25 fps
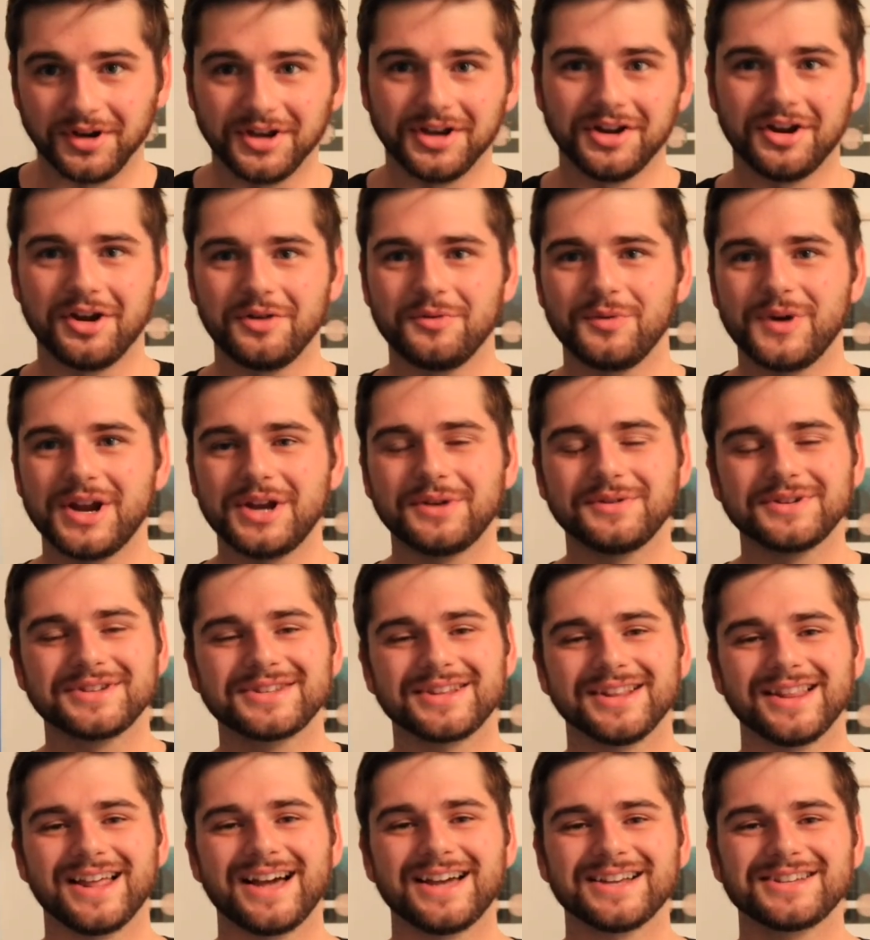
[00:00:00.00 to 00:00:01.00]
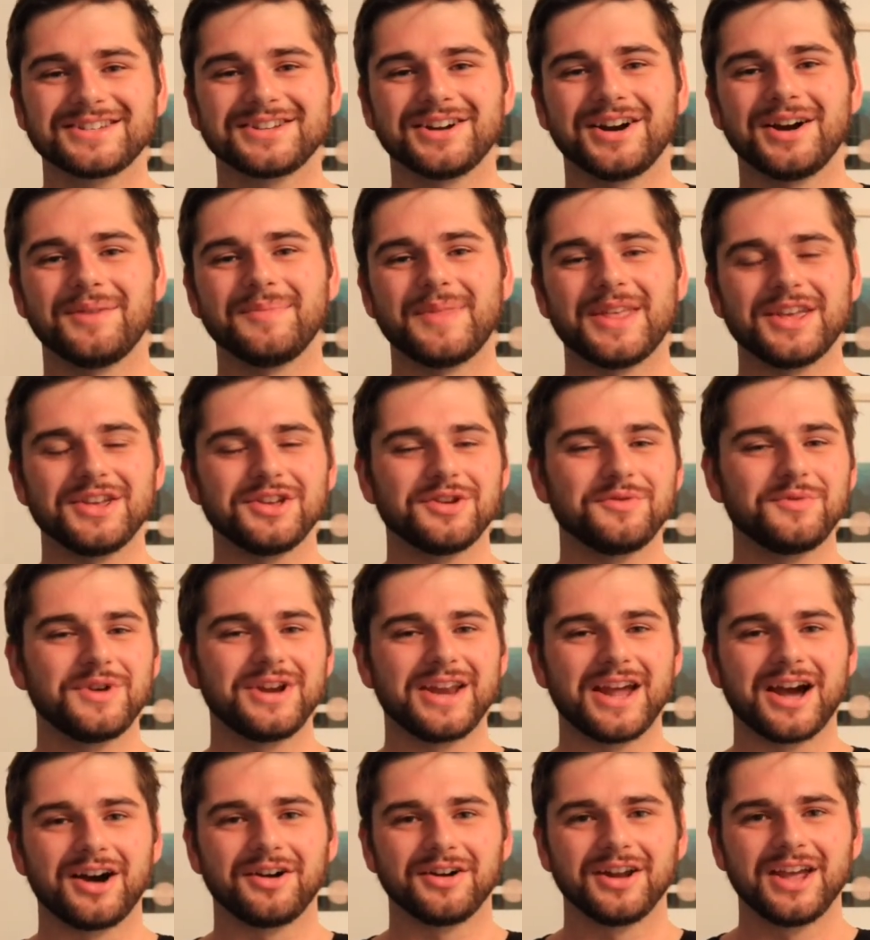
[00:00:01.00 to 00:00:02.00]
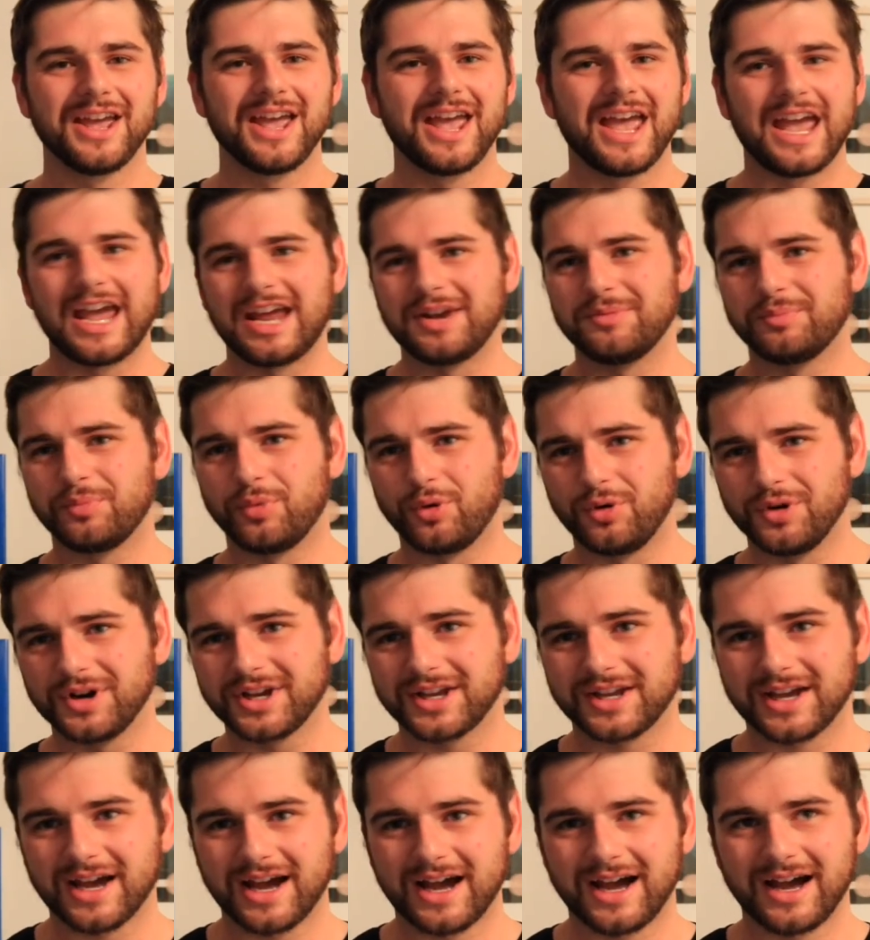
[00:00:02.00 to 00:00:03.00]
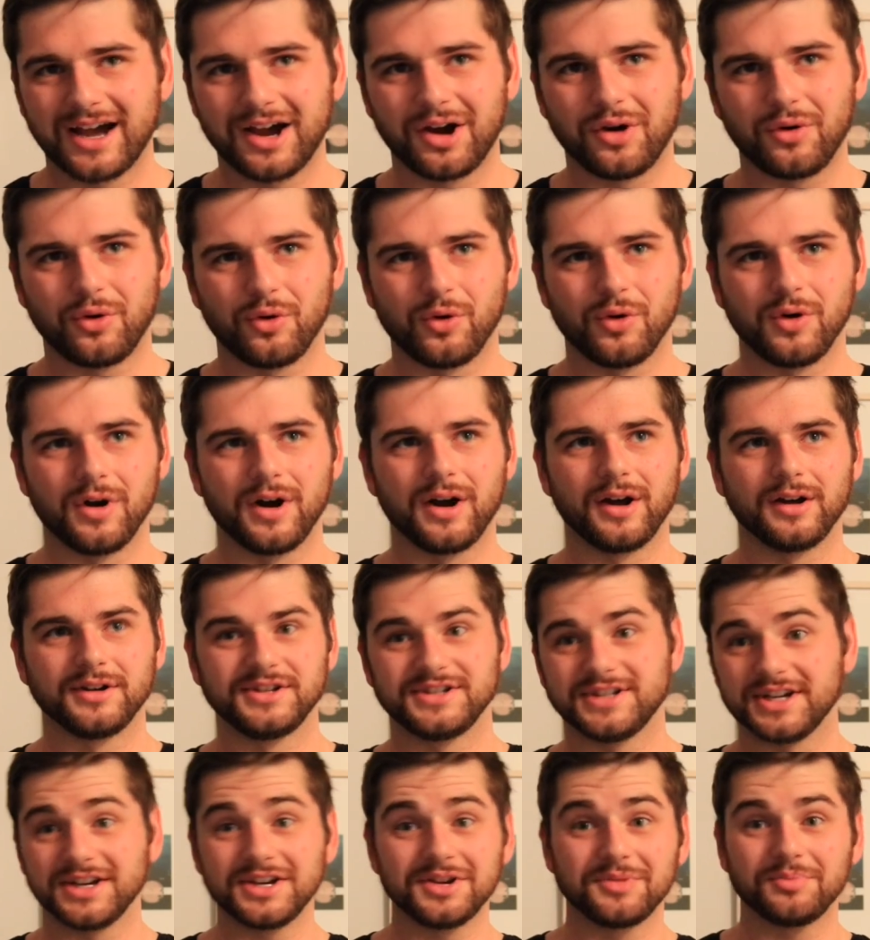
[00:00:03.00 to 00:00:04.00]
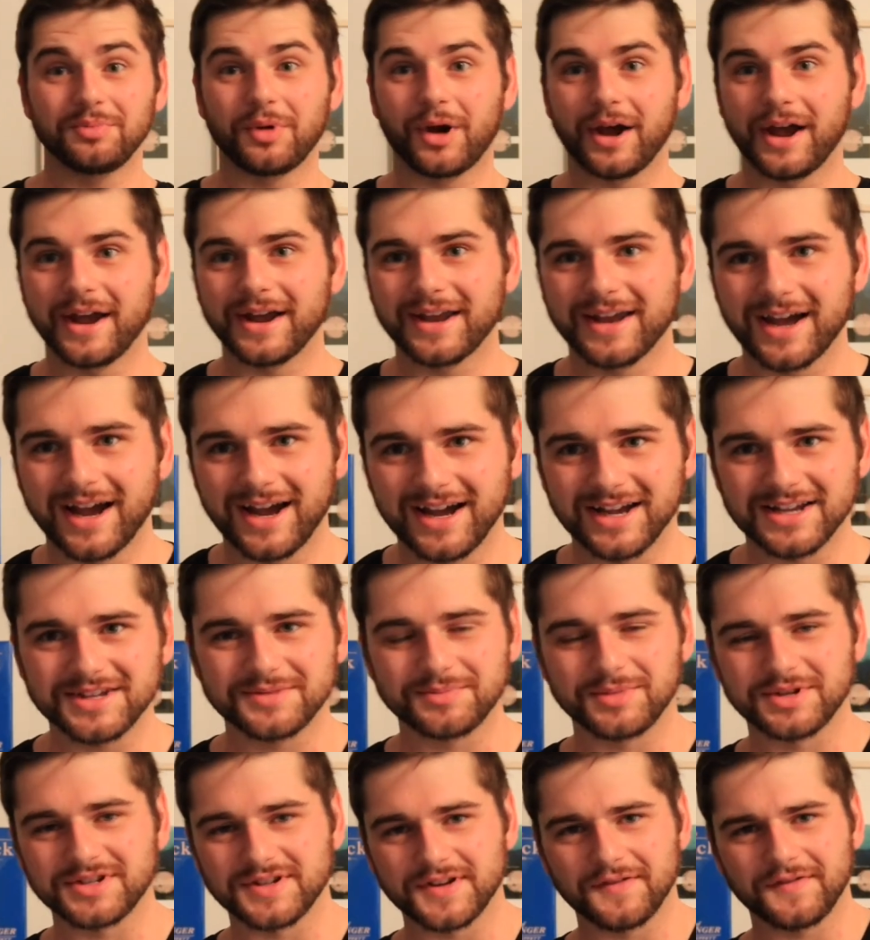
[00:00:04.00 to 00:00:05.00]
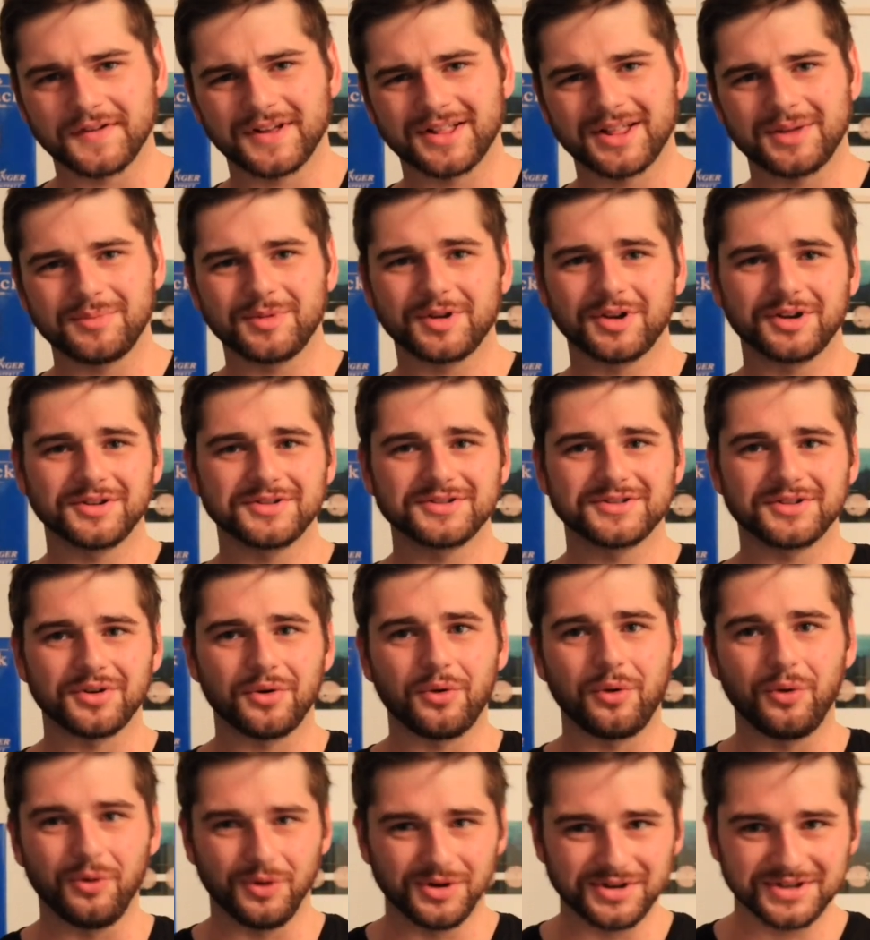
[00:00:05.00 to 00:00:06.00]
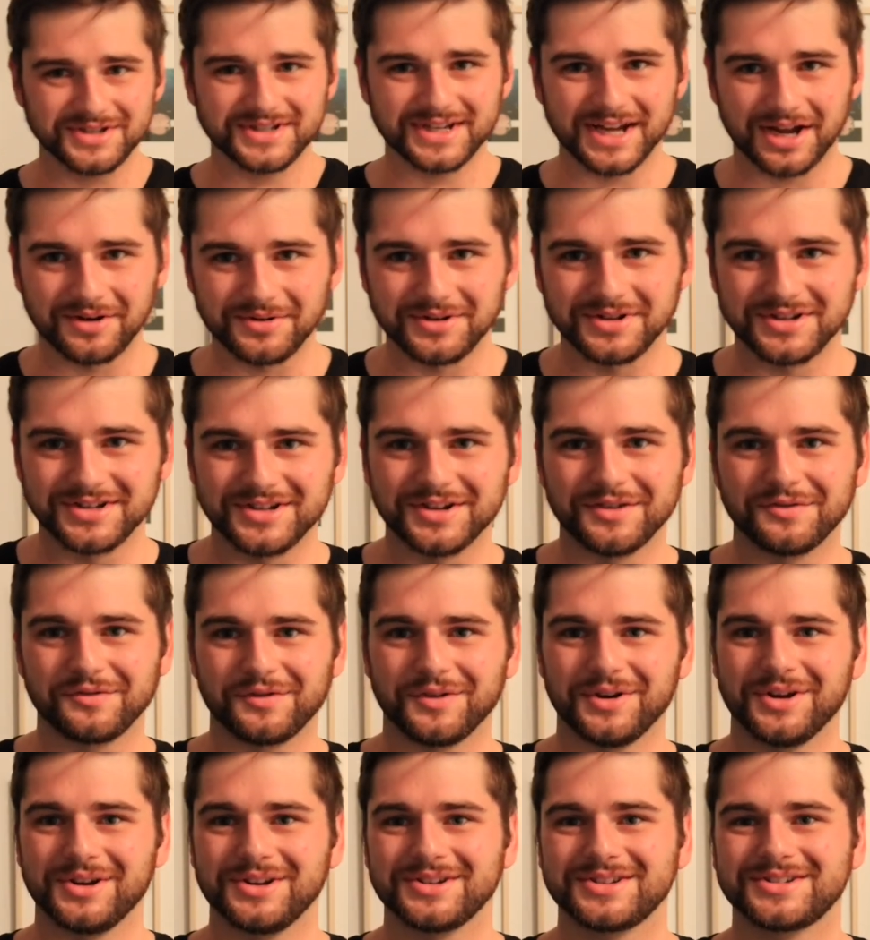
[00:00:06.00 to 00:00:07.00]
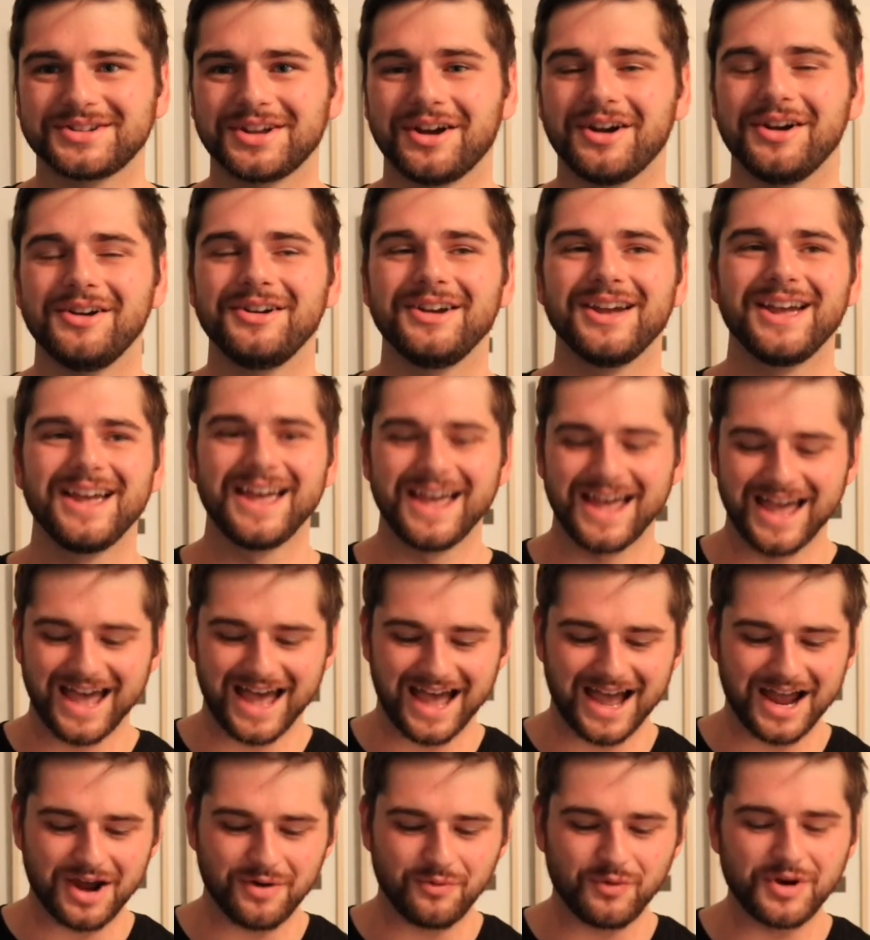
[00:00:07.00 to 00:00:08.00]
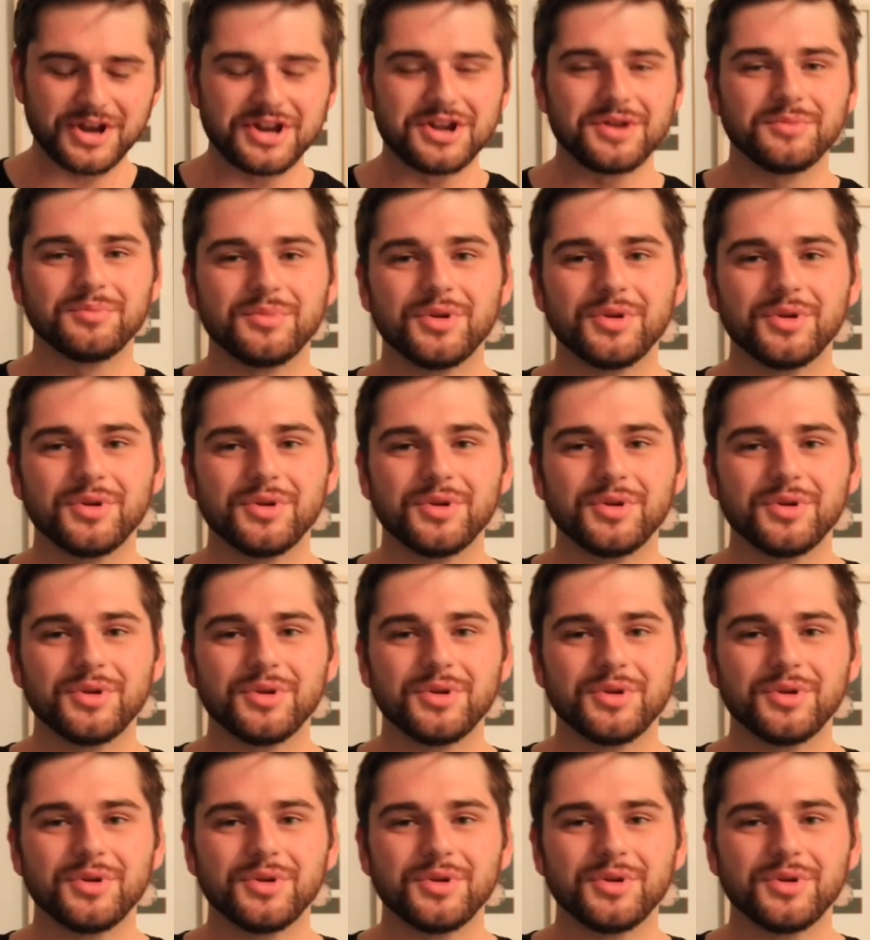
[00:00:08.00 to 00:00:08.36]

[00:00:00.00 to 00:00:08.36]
You know, when was the last time that you went out and bought a car or didn't buy a car specifically because the horn sounded different? So when you